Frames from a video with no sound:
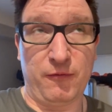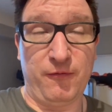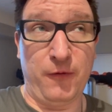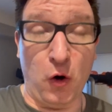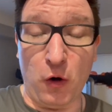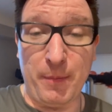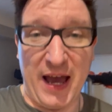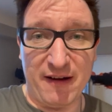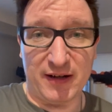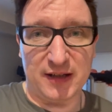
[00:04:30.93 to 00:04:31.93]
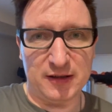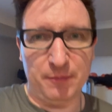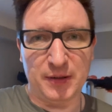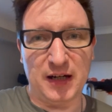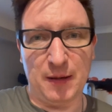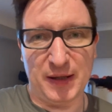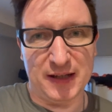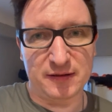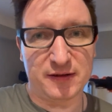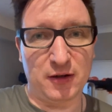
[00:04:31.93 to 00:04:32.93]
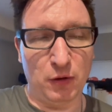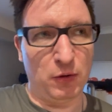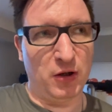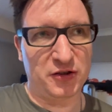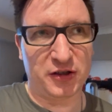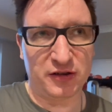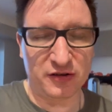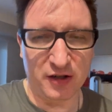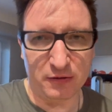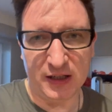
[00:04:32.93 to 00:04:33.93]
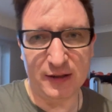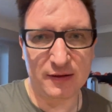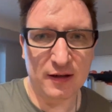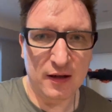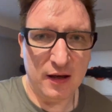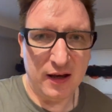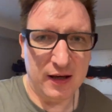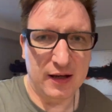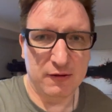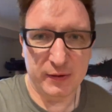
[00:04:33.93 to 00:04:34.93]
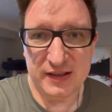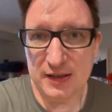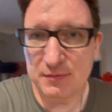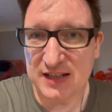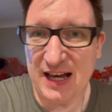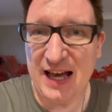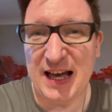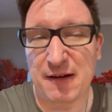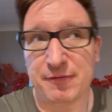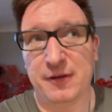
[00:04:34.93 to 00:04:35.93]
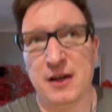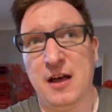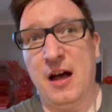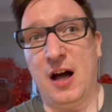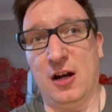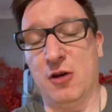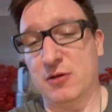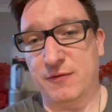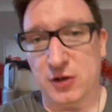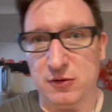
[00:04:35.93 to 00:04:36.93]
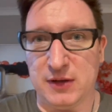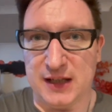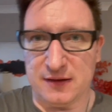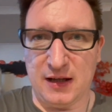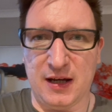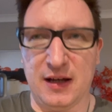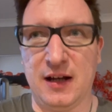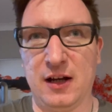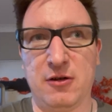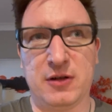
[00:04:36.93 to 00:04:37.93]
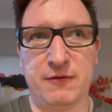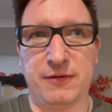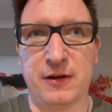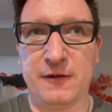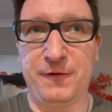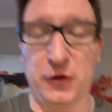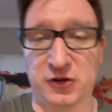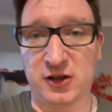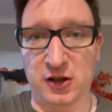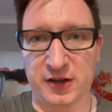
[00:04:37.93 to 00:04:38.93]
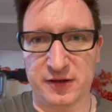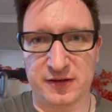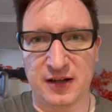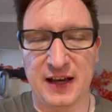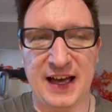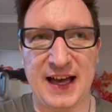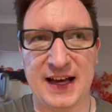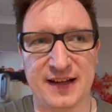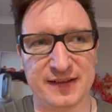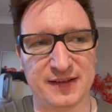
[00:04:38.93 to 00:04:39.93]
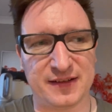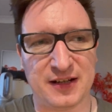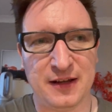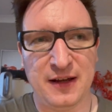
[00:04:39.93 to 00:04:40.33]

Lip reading: 4 pairing is up, and I'm against Solar Watch Custodes, which seems to have a load of foot sloggers and